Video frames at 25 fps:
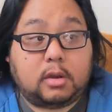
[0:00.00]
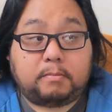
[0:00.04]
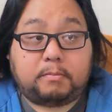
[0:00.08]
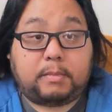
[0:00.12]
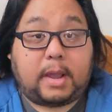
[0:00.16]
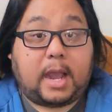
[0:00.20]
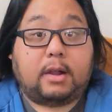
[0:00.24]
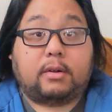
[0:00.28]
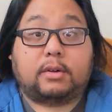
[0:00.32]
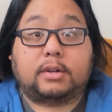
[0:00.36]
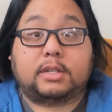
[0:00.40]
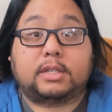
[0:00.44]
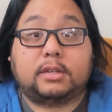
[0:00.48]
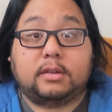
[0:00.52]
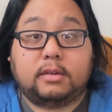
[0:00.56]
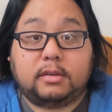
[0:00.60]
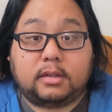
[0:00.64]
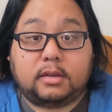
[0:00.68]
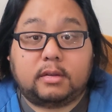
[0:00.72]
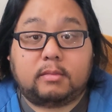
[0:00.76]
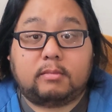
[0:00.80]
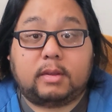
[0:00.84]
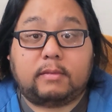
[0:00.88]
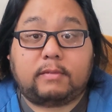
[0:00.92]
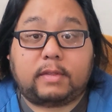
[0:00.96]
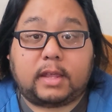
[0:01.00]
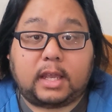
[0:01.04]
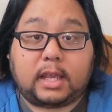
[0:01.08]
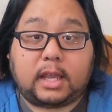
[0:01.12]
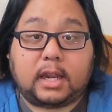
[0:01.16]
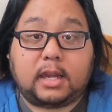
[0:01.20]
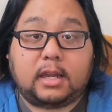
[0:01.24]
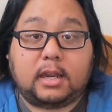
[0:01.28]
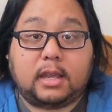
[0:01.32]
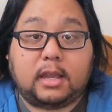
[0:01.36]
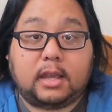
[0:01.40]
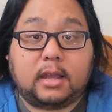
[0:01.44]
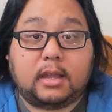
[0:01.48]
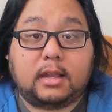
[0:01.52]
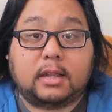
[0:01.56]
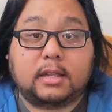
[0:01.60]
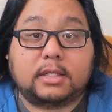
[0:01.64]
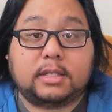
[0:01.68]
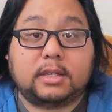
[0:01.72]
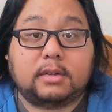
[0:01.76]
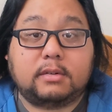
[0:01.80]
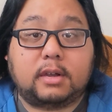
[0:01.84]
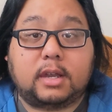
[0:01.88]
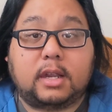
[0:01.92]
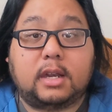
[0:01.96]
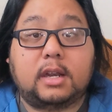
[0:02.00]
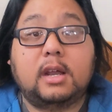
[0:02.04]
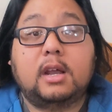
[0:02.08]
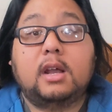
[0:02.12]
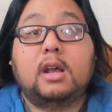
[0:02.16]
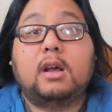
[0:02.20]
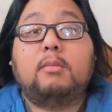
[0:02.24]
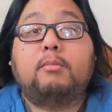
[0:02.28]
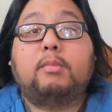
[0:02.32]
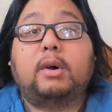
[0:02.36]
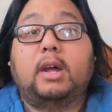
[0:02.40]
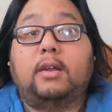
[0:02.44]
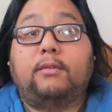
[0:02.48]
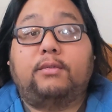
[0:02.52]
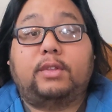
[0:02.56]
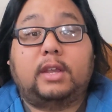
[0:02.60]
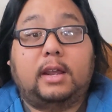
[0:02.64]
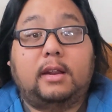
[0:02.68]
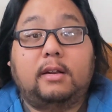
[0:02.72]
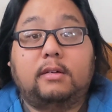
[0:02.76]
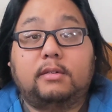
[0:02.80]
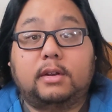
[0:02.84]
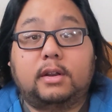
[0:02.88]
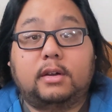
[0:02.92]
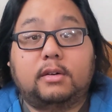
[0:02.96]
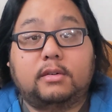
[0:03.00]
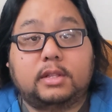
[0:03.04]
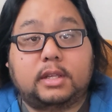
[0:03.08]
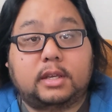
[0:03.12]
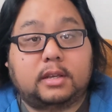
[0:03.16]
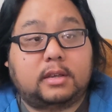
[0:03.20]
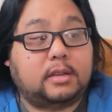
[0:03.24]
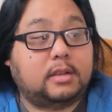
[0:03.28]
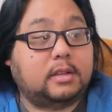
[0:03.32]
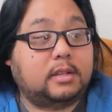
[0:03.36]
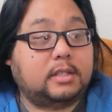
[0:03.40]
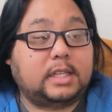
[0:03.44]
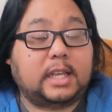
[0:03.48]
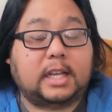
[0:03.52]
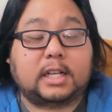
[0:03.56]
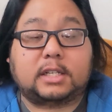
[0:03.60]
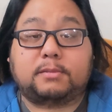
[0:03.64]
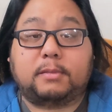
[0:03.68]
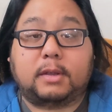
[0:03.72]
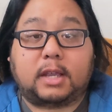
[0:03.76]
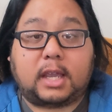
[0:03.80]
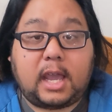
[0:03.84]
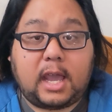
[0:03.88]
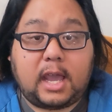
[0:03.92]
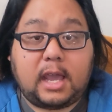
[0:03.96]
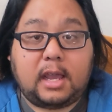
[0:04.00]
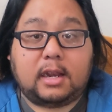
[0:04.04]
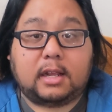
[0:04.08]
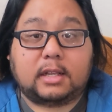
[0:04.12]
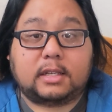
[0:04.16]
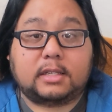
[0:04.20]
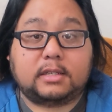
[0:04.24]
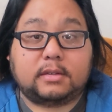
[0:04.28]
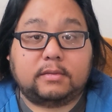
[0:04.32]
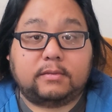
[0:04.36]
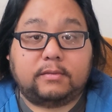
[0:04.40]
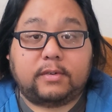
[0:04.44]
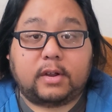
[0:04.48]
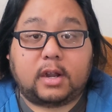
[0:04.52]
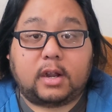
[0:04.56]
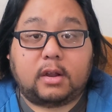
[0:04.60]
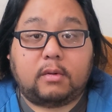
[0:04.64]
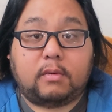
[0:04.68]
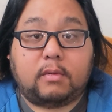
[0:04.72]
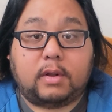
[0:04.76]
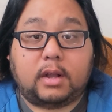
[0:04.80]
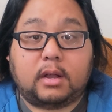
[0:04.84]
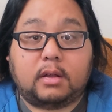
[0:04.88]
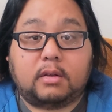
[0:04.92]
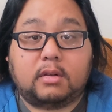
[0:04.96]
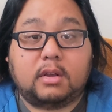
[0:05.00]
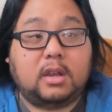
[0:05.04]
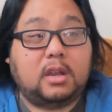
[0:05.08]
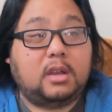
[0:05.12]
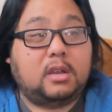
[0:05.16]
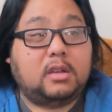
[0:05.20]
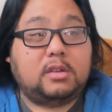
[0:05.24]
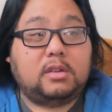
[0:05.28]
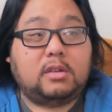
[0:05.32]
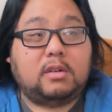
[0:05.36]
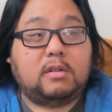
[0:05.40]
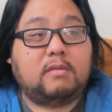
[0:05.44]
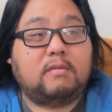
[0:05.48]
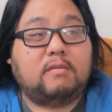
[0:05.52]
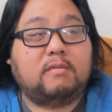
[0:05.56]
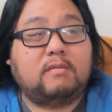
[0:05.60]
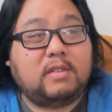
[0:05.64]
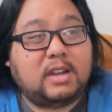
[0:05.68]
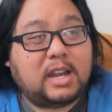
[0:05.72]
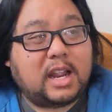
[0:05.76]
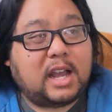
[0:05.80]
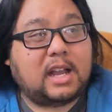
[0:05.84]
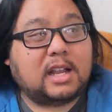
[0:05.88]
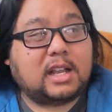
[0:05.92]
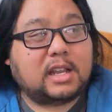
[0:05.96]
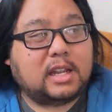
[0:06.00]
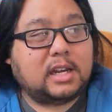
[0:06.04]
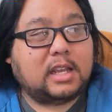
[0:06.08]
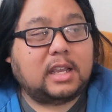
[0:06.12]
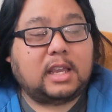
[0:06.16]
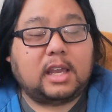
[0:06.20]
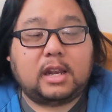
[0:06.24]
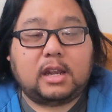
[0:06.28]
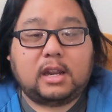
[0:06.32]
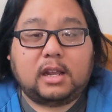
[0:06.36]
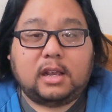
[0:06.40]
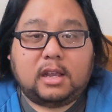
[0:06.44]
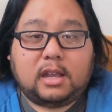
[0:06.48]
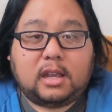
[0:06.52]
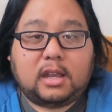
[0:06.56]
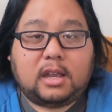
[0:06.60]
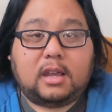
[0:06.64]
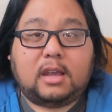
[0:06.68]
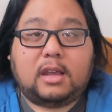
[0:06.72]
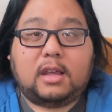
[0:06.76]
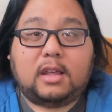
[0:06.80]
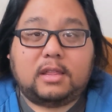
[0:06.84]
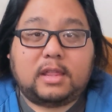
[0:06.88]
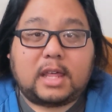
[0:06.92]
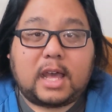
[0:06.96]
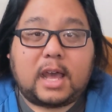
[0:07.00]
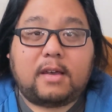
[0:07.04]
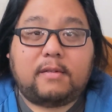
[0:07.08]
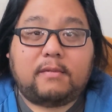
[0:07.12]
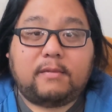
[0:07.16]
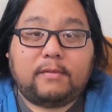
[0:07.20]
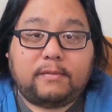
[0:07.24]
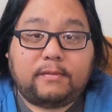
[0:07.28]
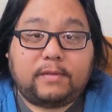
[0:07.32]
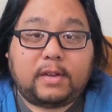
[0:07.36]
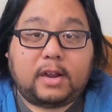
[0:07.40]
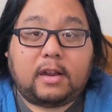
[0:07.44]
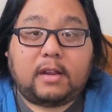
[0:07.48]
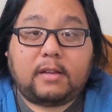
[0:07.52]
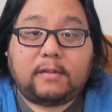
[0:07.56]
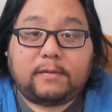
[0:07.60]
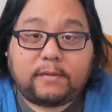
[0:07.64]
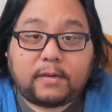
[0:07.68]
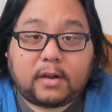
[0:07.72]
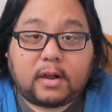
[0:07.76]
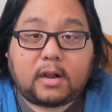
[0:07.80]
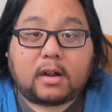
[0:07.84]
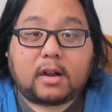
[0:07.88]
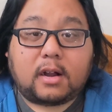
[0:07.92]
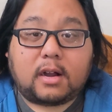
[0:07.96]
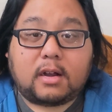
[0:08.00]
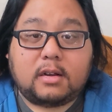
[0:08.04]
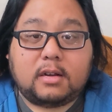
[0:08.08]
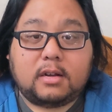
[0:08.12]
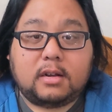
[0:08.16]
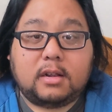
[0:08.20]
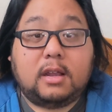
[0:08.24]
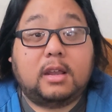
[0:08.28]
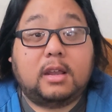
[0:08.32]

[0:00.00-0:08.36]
power to them if they can do it. But if they don't know the deck's mechanics very well, you're not going to get that very far.